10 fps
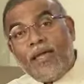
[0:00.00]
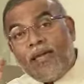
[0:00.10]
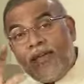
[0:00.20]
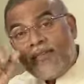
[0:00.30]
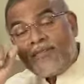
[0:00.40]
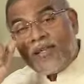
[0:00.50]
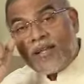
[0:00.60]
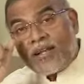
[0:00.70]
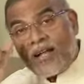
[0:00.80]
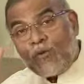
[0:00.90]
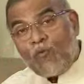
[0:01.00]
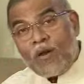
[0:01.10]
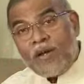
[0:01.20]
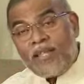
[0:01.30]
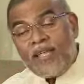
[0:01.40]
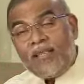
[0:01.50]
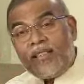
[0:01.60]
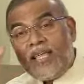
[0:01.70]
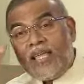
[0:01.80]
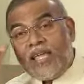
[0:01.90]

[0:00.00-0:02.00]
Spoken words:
is converting the